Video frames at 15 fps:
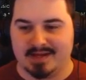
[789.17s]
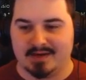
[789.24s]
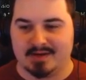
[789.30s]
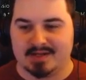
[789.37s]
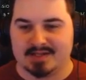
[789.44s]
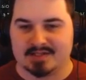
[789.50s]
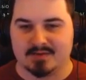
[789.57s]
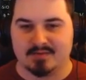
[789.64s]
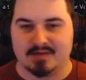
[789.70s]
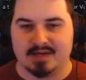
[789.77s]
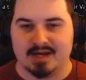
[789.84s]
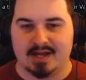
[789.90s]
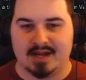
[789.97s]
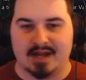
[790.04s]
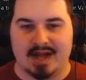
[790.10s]
Okay, so we
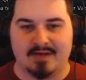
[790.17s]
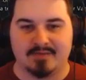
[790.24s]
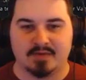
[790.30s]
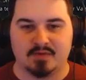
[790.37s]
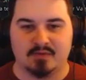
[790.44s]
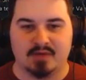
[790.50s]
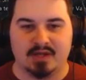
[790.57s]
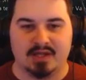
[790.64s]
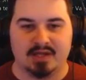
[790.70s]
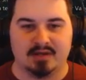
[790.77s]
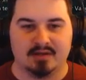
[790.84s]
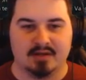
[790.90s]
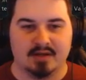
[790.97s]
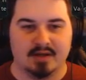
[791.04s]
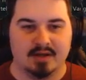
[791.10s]
gotta, after
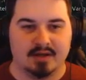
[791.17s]
we